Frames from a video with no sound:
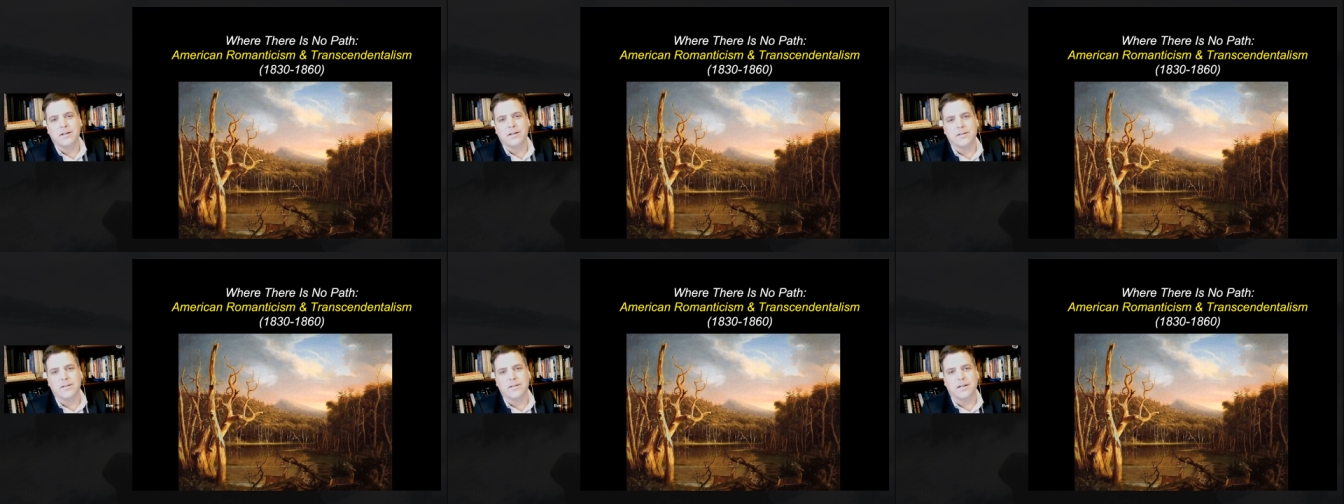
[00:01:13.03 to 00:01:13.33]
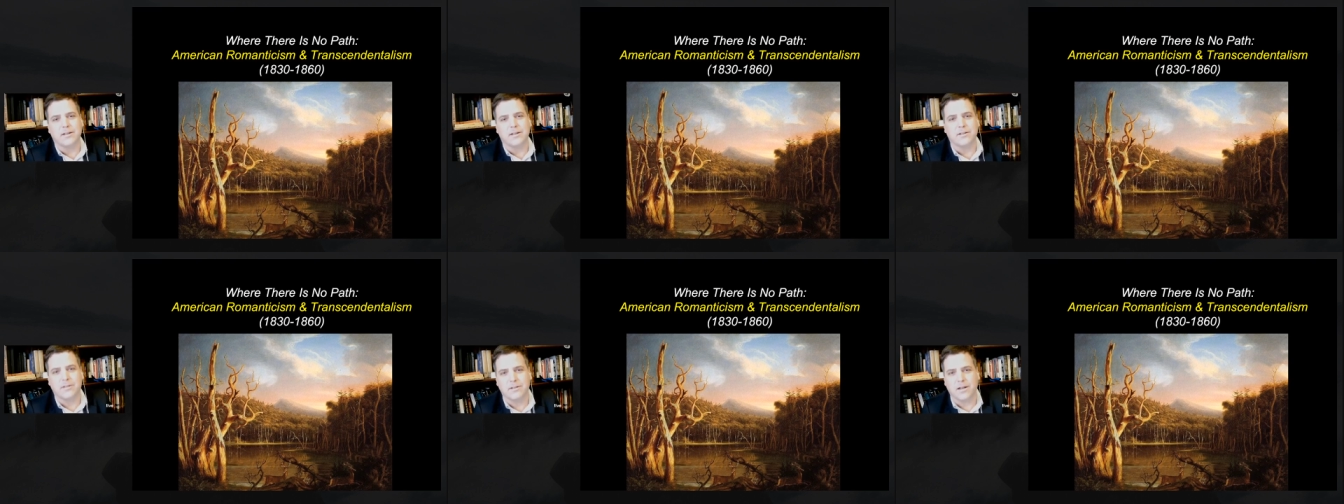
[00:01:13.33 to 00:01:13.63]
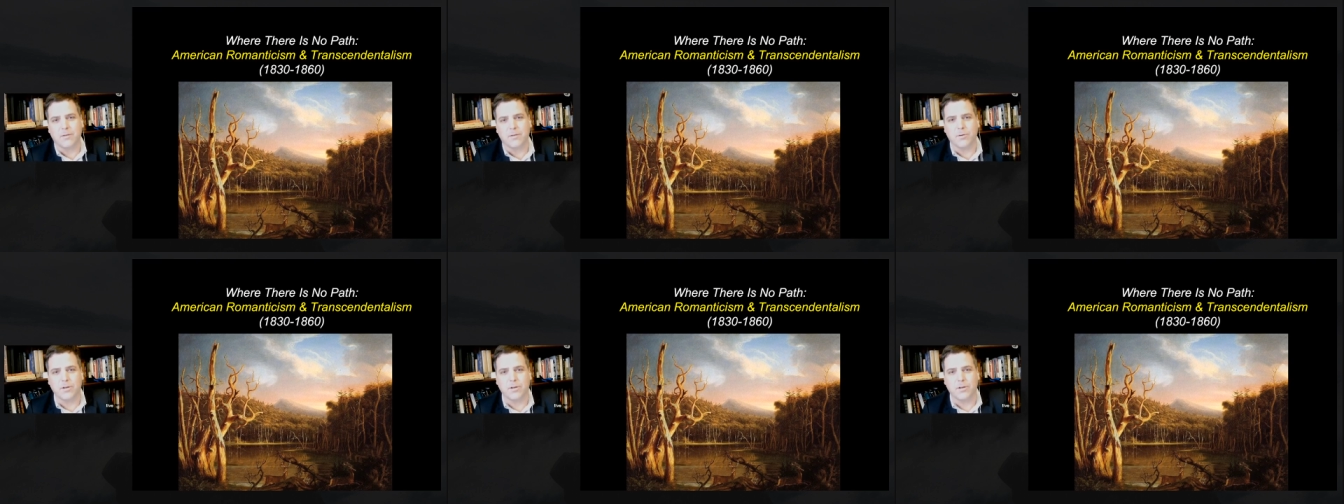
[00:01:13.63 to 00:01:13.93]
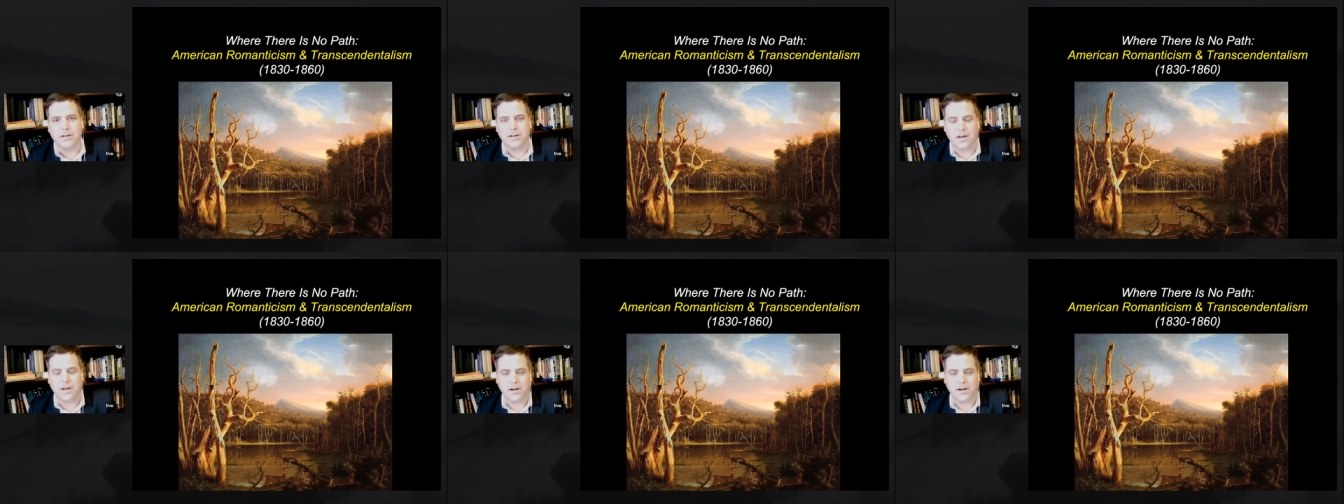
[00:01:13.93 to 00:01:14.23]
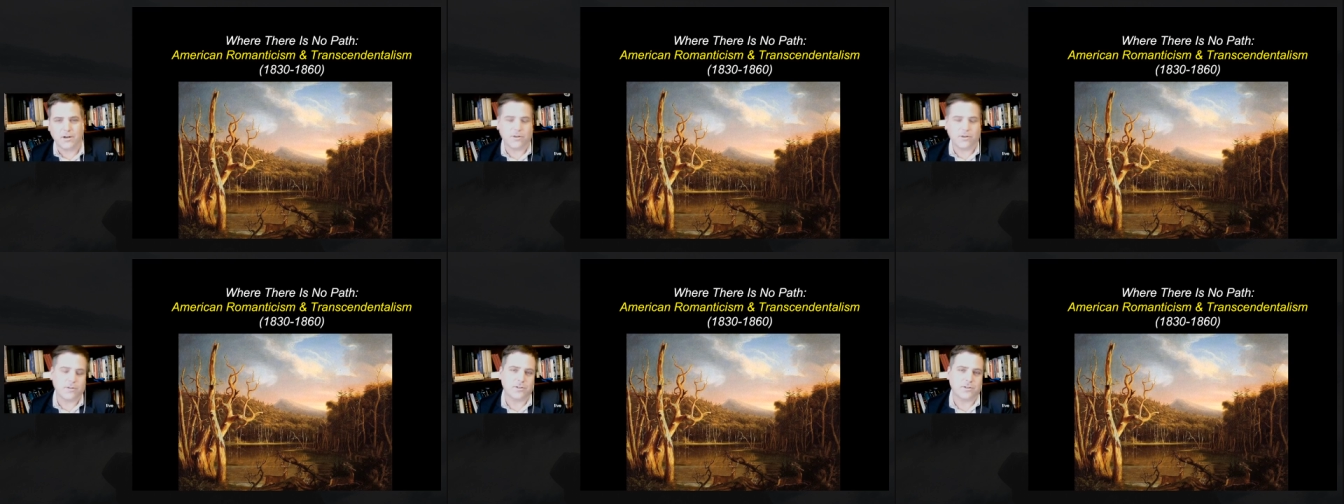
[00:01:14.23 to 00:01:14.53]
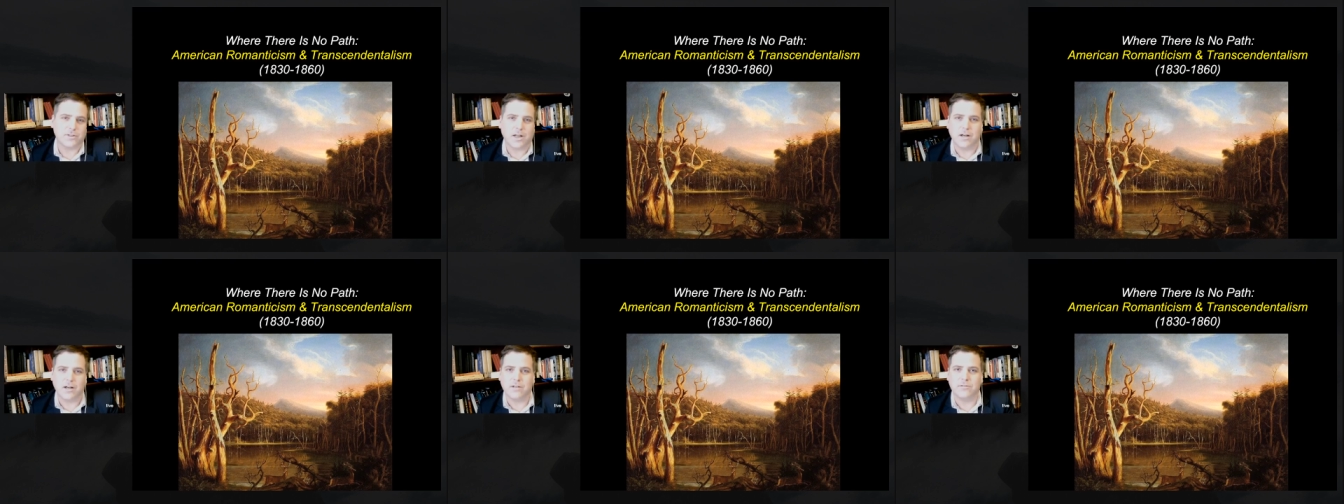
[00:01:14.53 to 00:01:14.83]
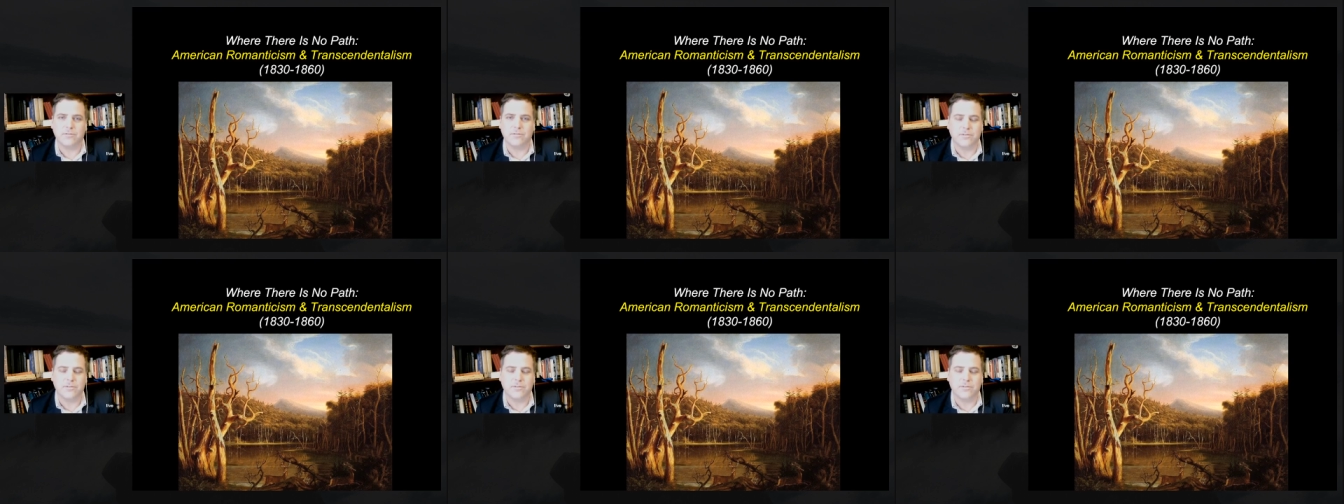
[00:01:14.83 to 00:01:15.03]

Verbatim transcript: that they were the inheritors of.